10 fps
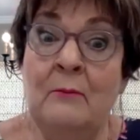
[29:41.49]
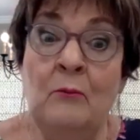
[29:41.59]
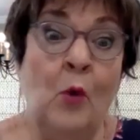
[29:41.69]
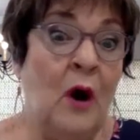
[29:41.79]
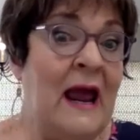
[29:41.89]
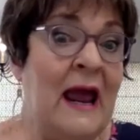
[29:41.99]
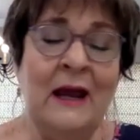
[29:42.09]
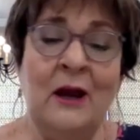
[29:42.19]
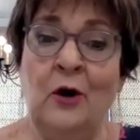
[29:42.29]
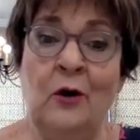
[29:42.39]
More
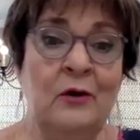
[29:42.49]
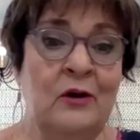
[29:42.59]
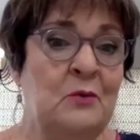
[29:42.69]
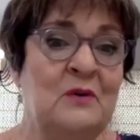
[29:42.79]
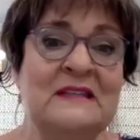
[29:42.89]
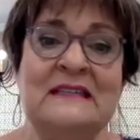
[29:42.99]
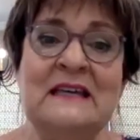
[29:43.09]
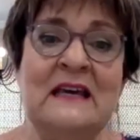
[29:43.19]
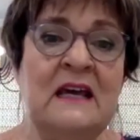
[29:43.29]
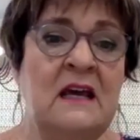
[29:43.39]
anger, you would
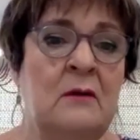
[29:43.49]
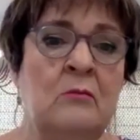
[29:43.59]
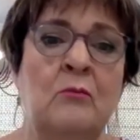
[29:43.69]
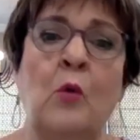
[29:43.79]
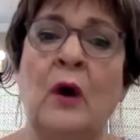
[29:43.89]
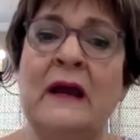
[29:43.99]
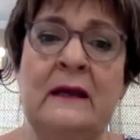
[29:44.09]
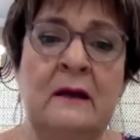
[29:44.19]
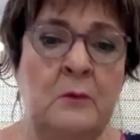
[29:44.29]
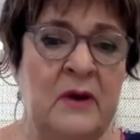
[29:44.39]
see more
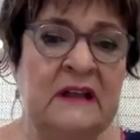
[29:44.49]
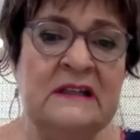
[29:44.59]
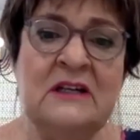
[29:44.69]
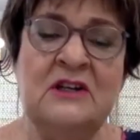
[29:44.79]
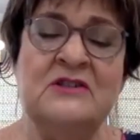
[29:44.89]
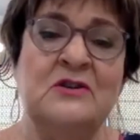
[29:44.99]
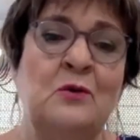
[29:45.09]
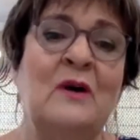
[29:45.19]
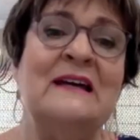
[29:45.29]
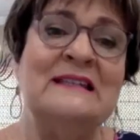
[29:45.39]
inability to
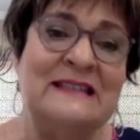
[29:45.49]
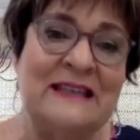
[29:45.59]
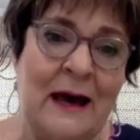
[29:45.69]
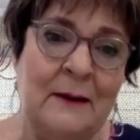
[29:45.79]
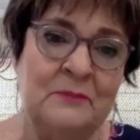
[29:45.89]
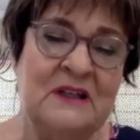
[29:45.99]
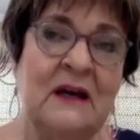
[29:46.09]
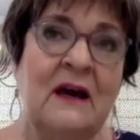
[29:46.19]
accept.